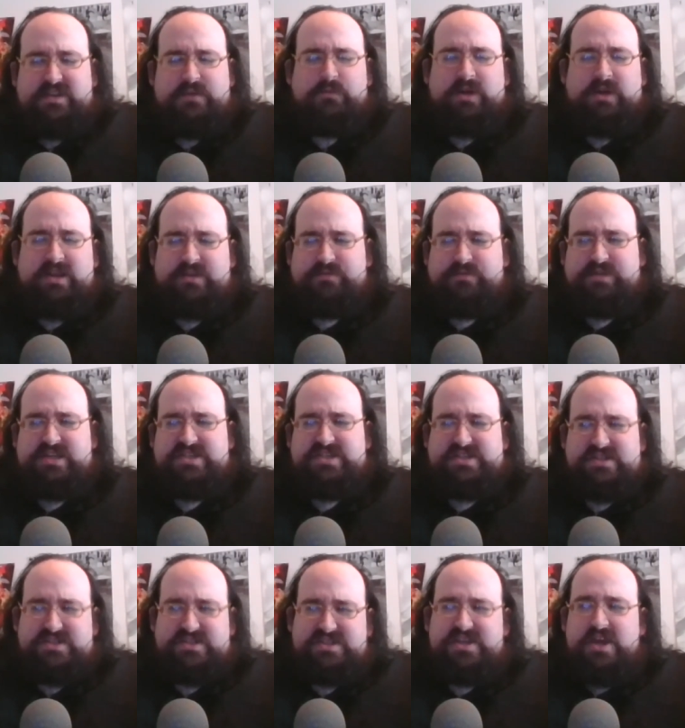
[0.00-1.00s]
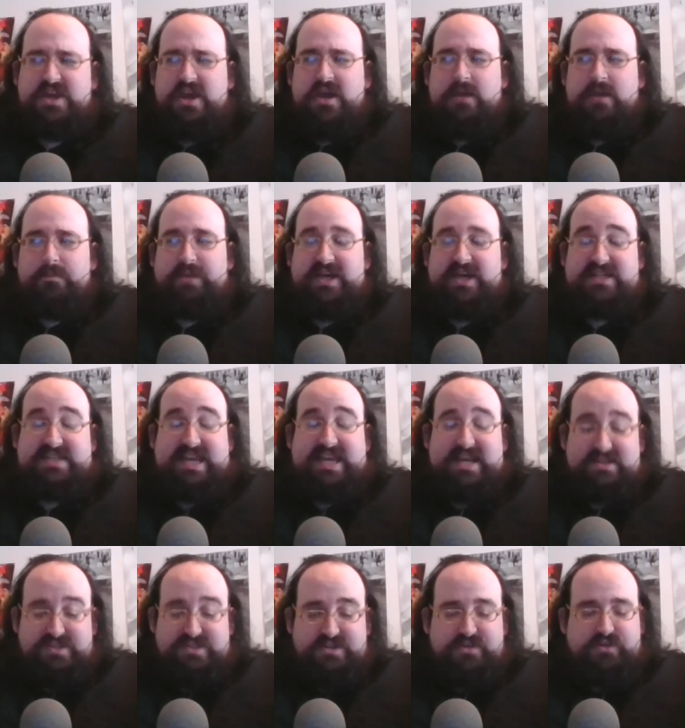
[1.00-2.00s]
one of the reasons. But to
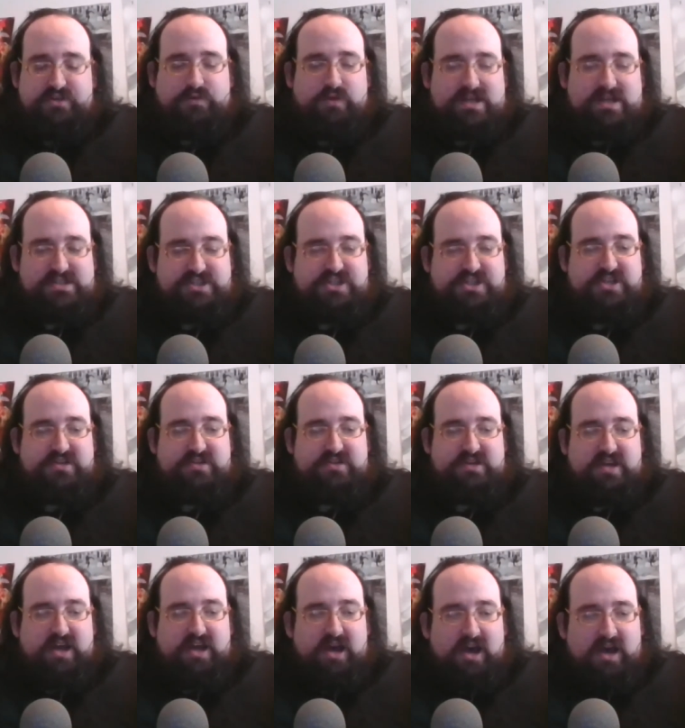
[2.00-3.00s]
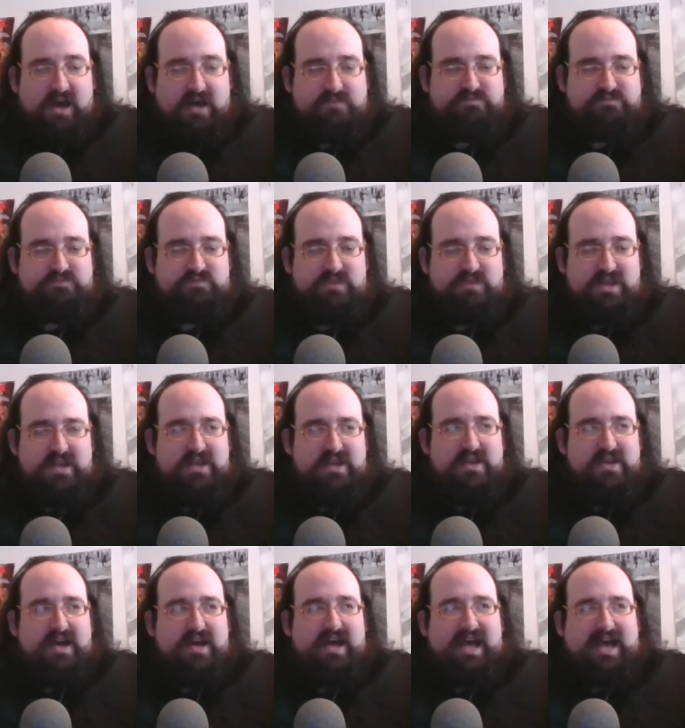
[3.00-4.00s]
answer your question, um,
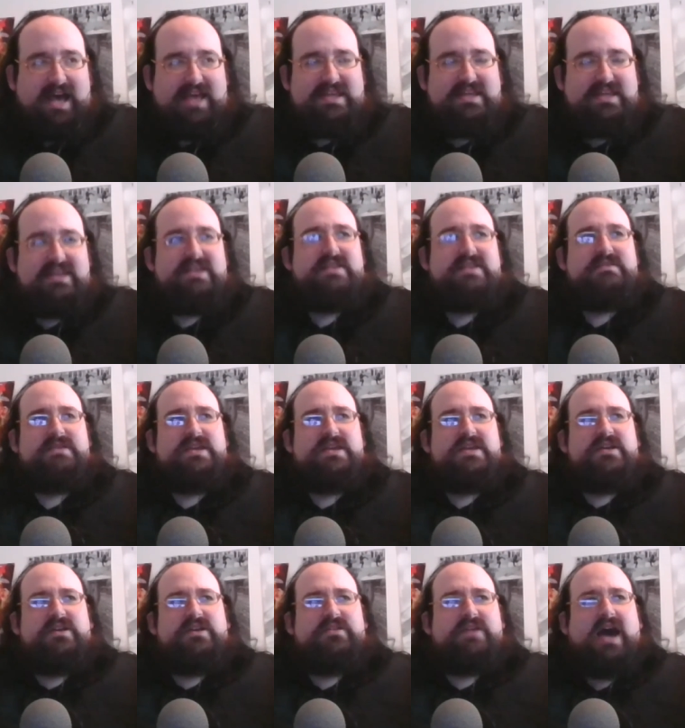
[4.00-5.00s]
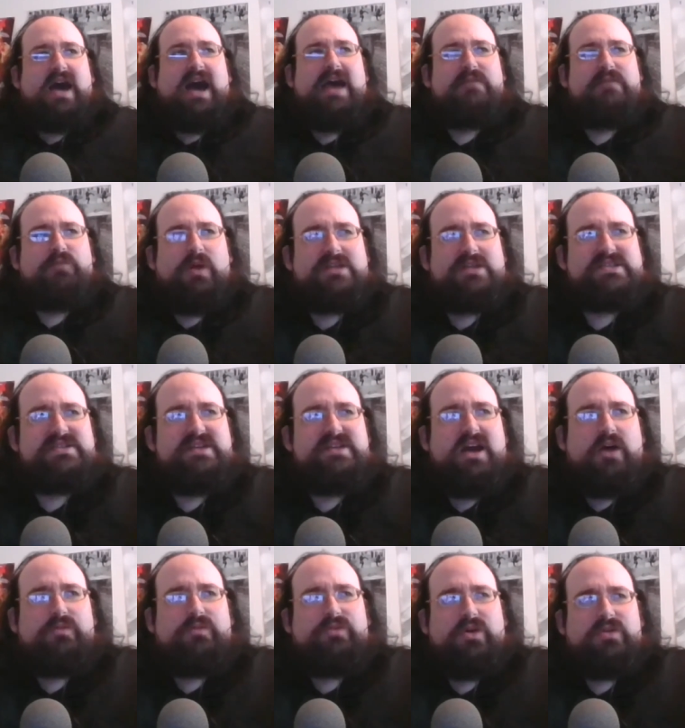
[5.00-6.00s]
I, you know, I wasn't
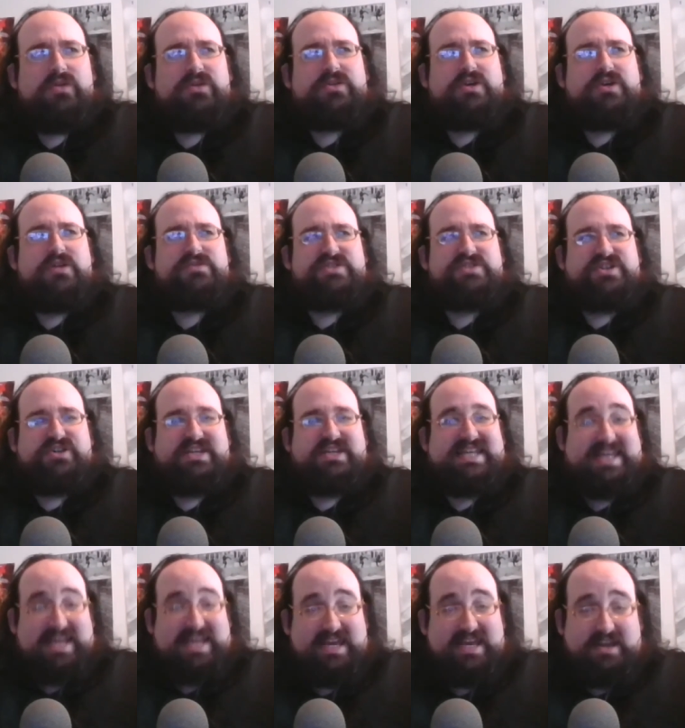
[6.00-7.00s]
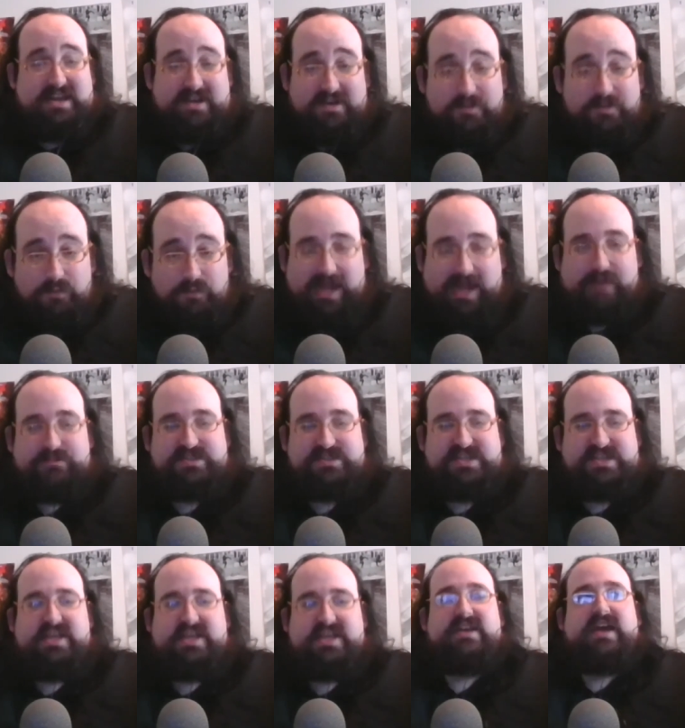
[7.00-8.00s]
a roller coaster kid when I was
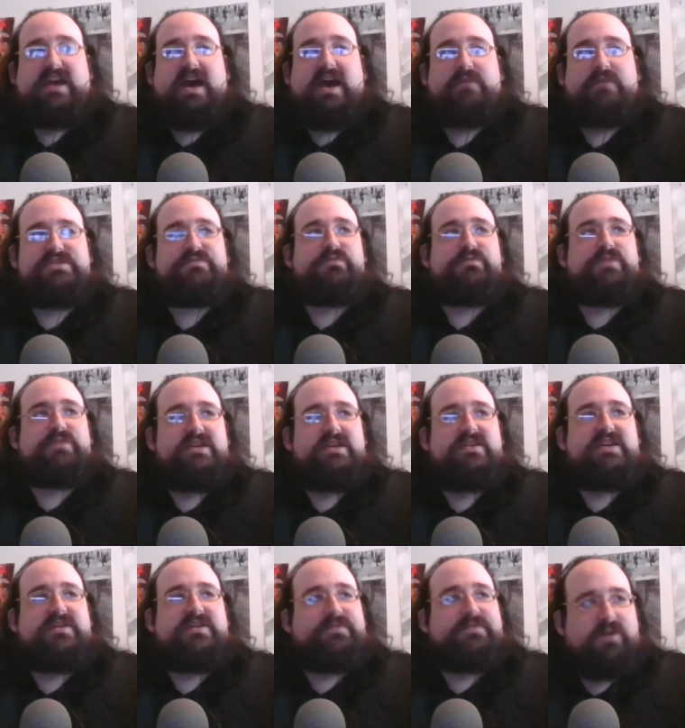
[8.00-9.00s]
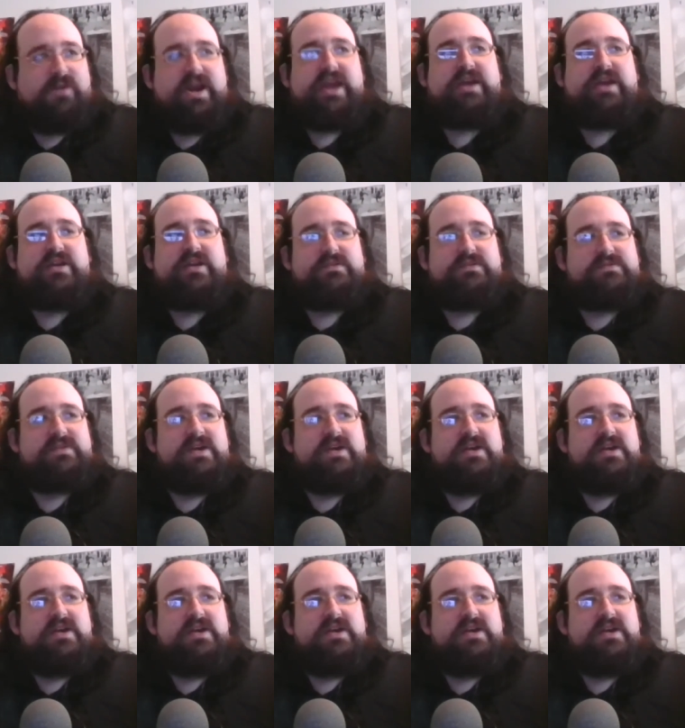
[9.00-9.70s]
a kid. I was really afraid of